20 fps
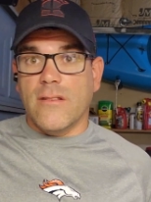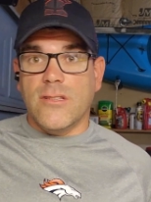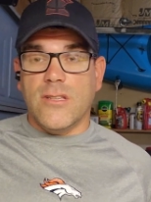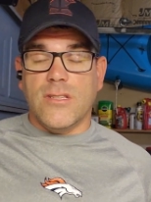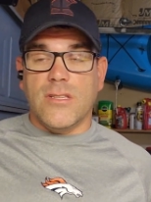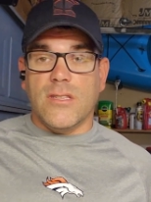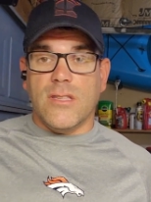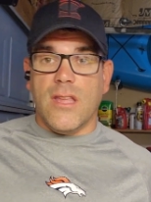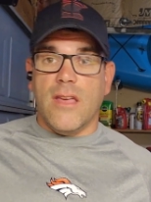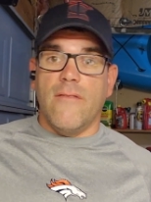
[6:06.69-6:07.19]

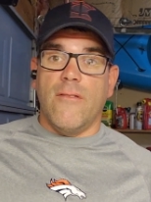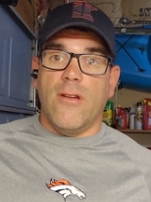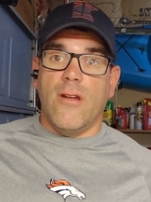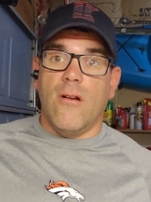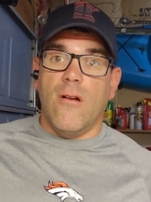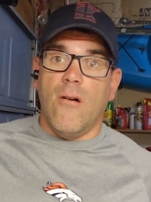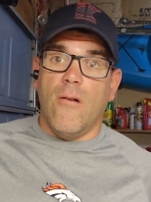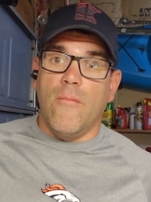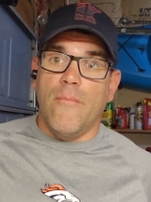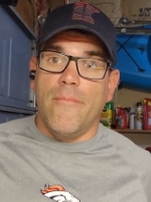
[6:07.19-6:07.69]
just leave it at
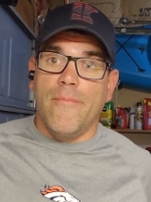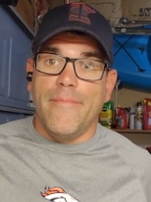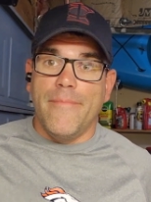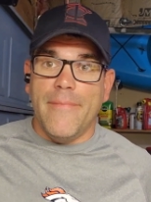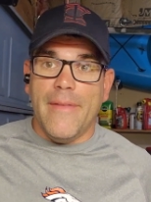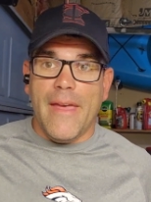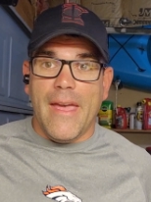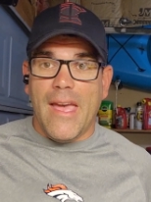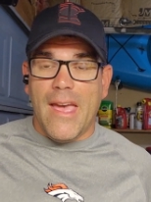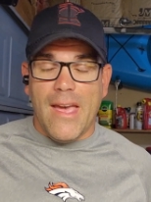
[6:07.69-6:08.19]
home
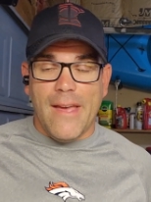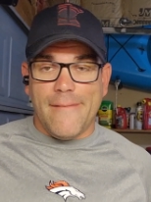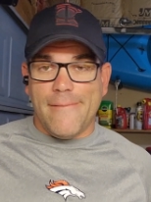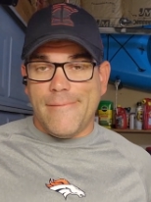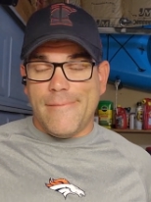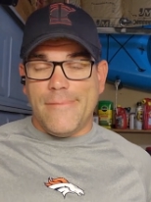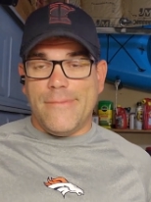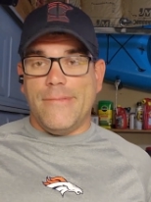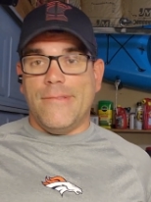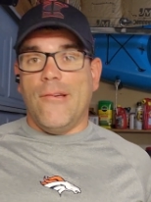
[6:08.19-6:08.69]
and
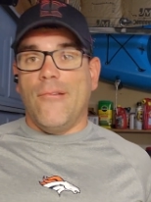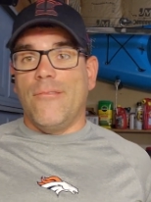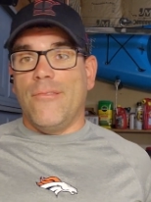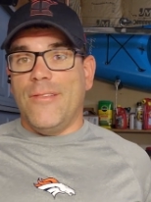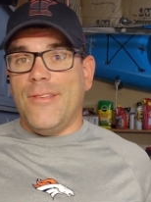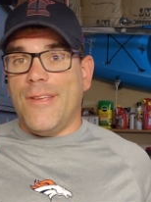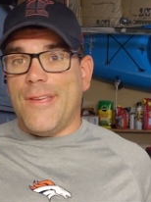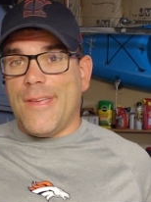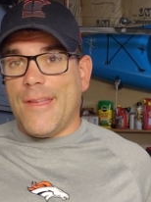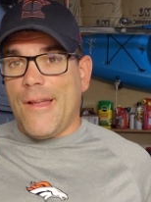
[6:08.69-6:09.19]
don't
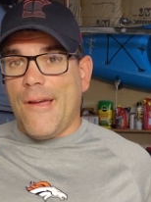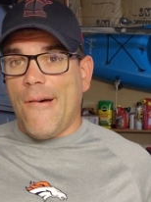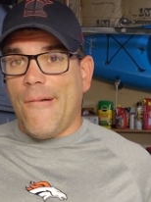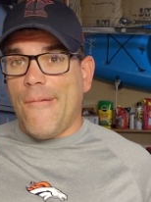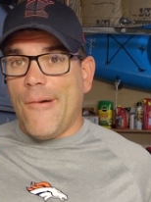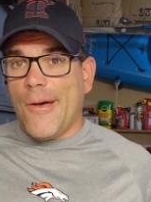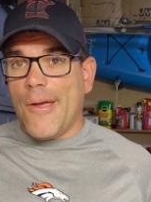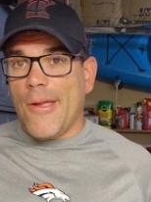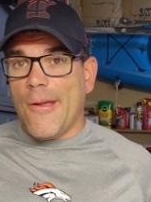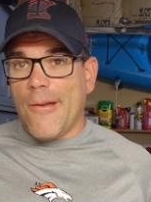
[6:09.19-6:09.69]
seek it out
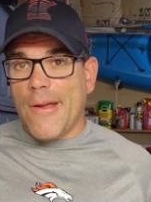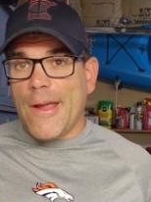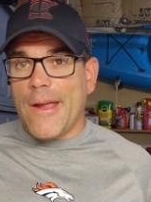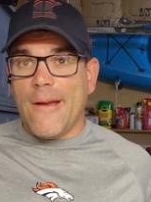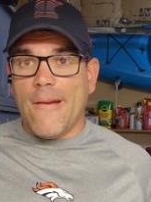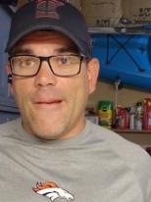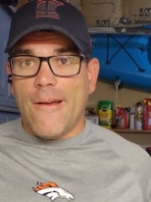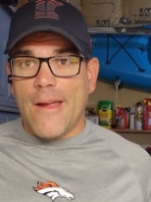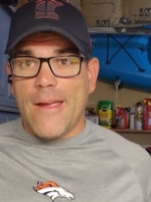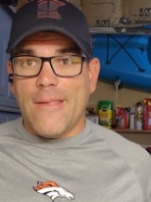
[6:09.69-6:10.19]
while you're
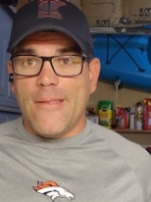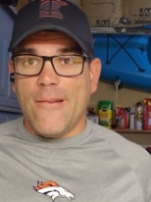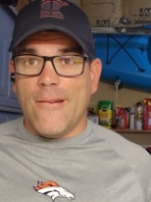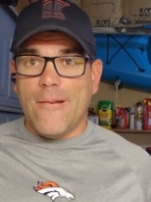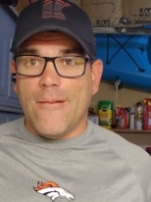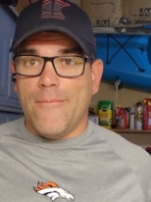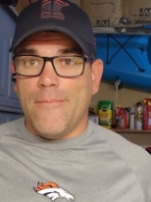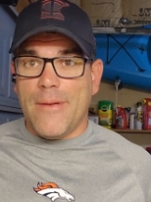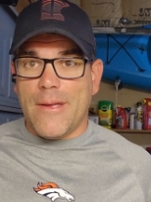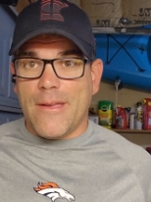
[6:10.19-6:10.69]
here
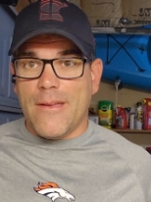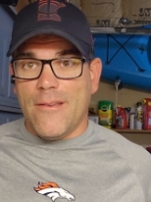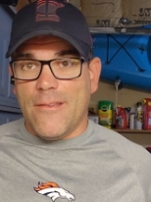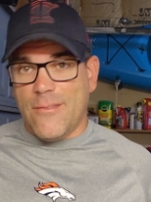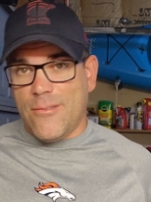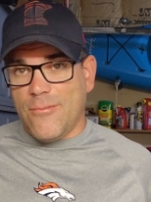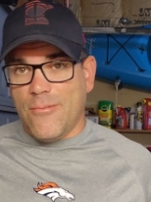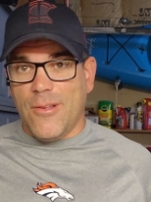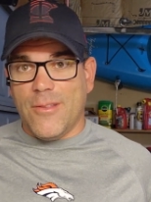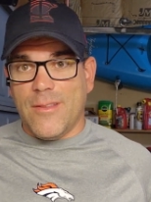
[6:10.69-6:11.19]
either,
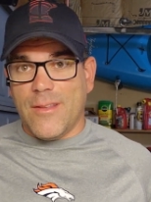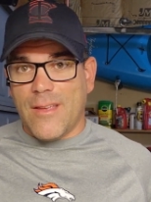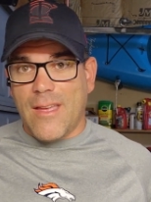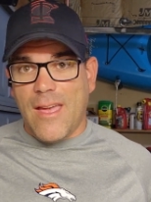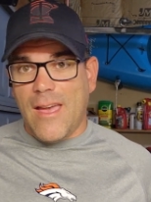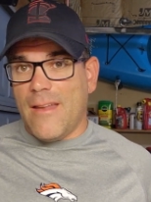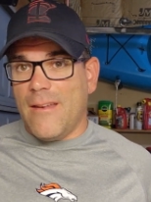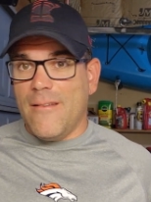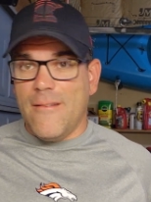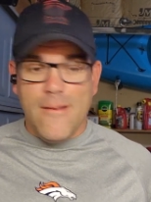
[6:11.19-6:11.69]
because once
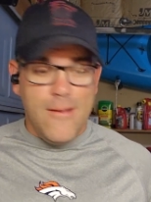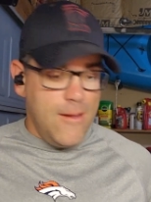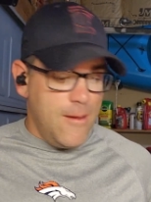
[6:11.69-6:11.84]
again,